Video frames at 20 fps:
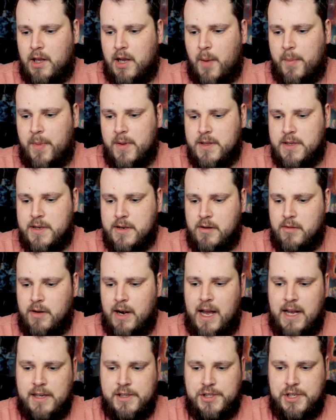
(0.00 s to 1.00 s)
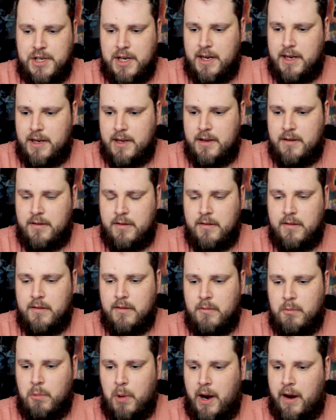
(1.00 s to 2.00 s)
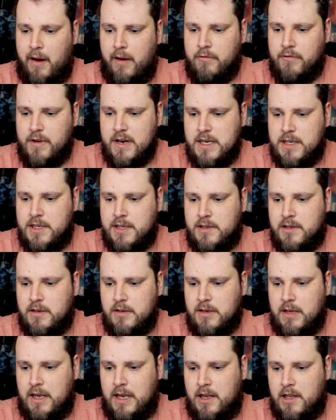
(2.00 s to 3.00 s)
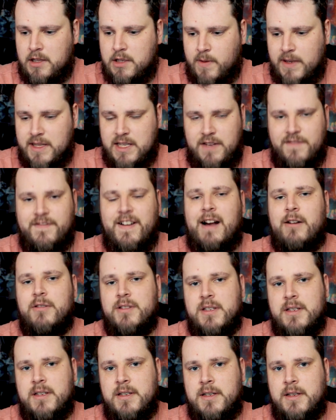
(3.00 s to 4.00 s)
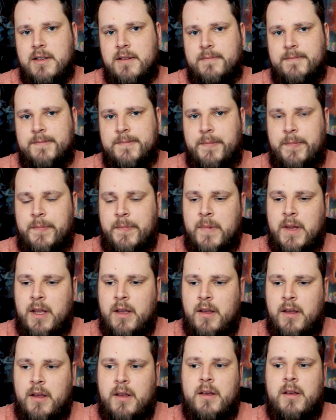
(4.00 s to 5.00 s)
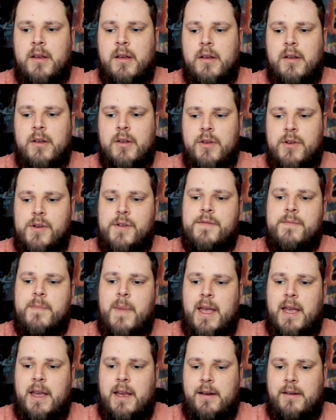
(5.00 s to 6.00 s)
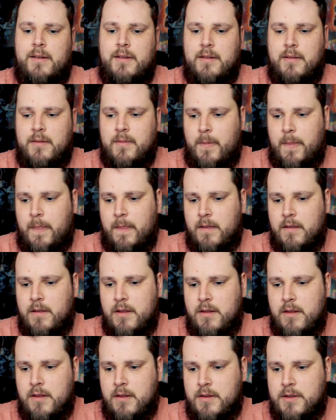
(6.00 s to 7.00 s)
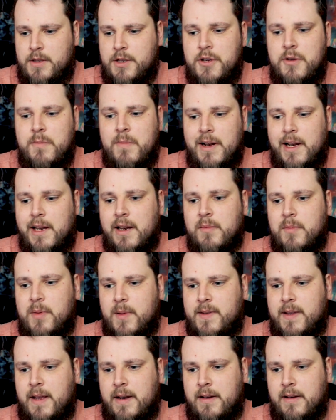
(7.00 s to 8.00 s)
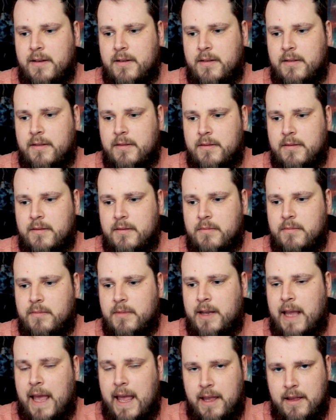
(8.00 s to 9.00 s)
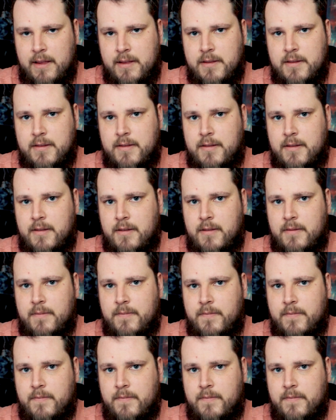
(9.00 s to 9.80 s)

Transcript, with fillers: up until last year, where it reached uh, twenty thousand. You've made two million percent gains,